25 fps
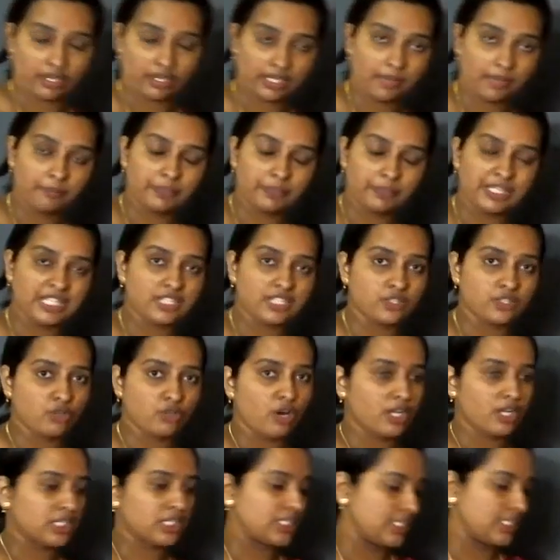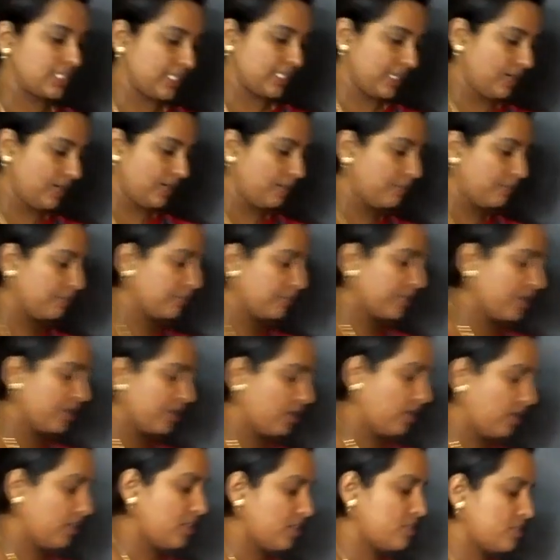complete North India.
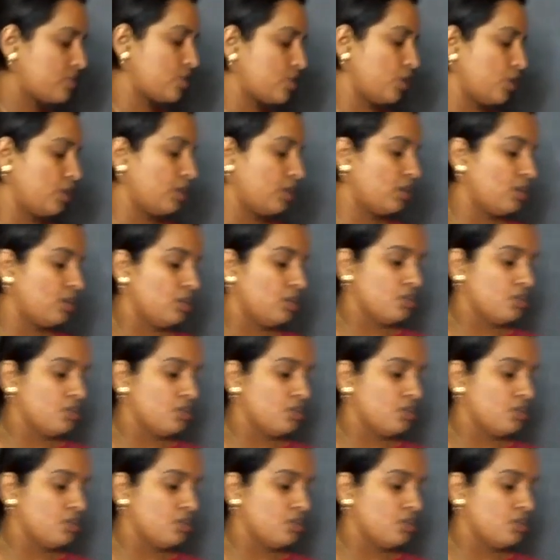Understood?